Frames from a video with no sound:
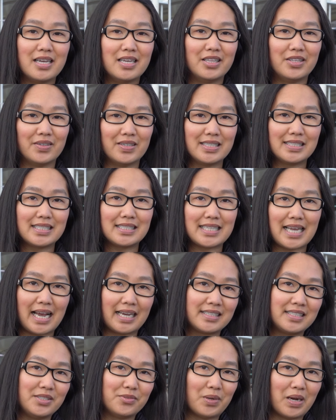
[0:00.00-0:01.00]
There is a
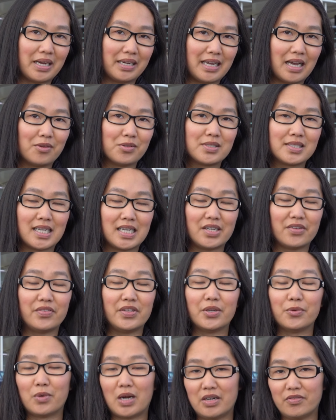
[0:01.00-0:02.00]
taxi rank outside of
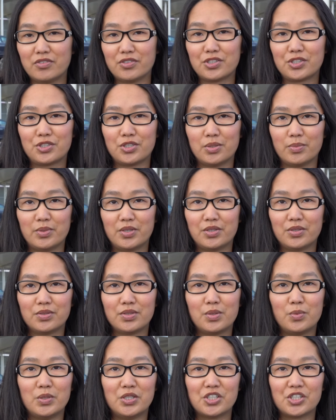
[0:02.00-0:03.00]
the arrivals terminal,
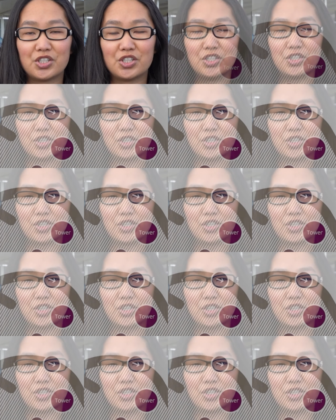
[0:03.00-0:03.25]
which is the